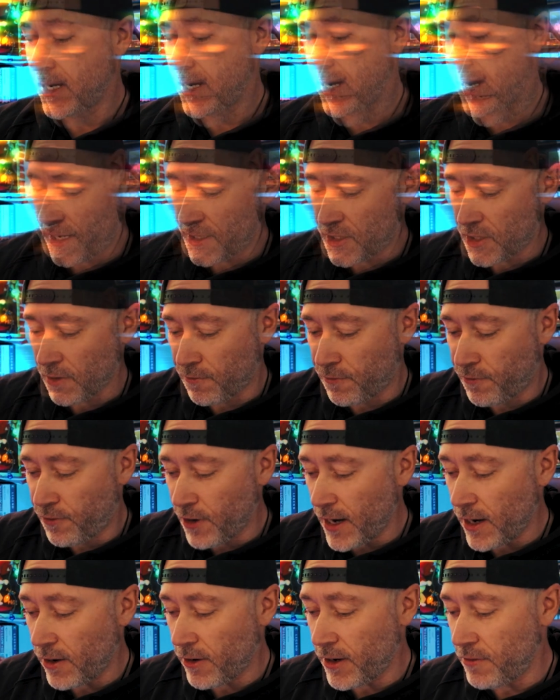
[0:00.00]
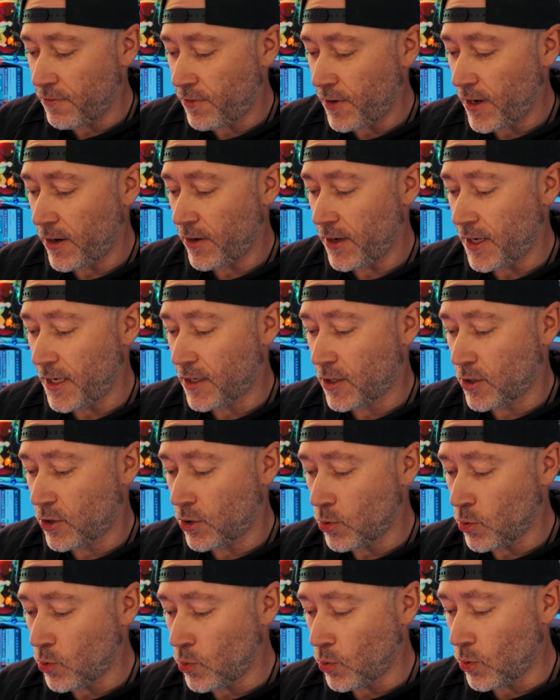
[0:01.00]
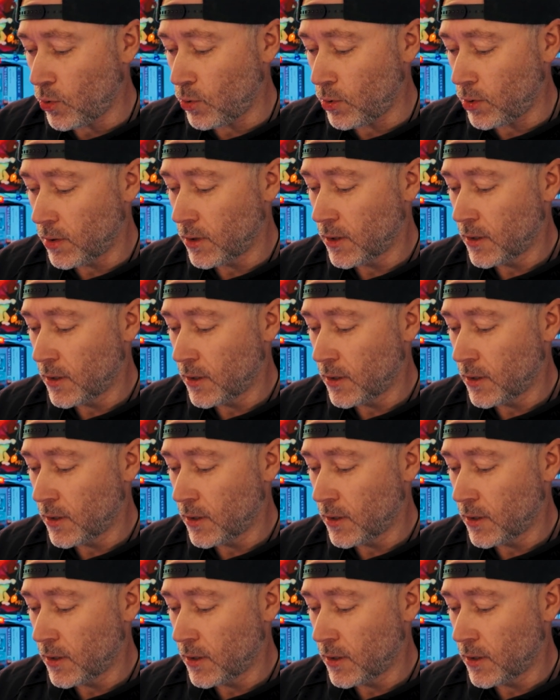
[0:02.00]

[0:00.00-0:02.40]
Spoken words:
It's a very, very cool